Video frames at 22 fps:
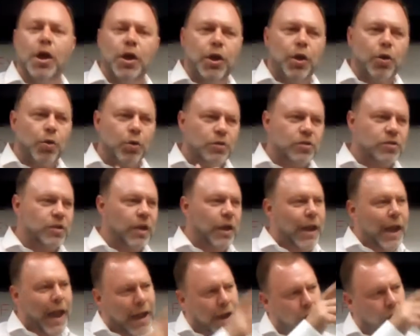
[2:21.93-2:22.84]
you could
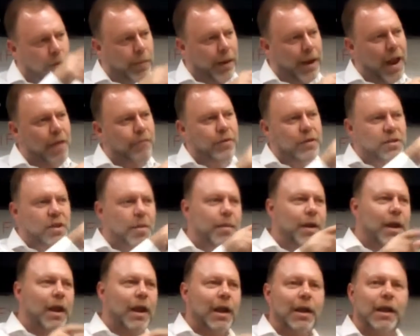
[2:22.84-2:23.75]
see, hang on a minute, every
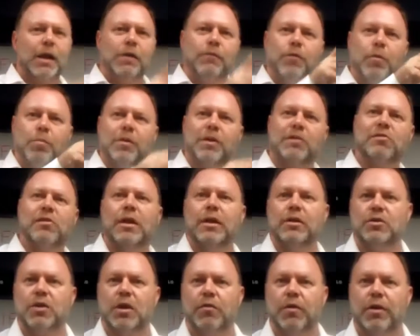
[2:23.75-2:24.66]
time I get a lead from this
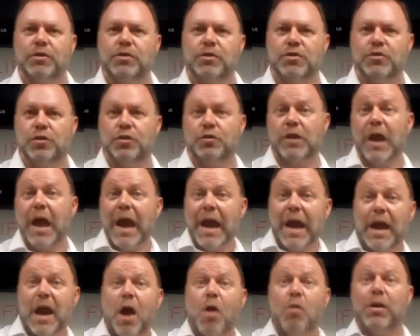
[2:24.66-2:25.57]
lead generation source,
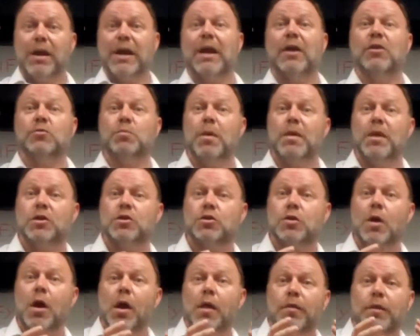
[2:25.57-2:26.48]
it only gives me
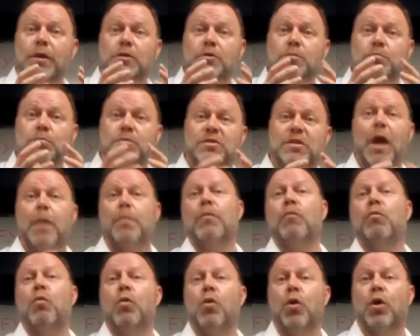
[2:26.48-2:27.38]
this
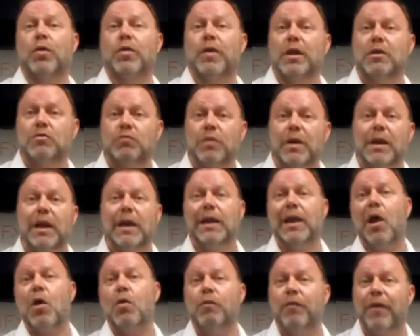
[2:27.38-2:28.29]
type of work that is
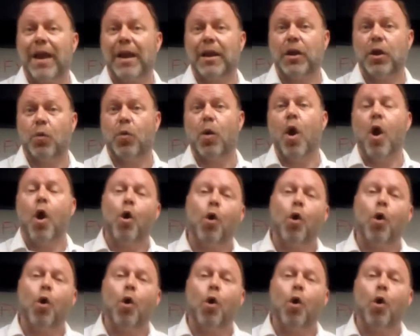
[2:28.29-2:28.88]
really low value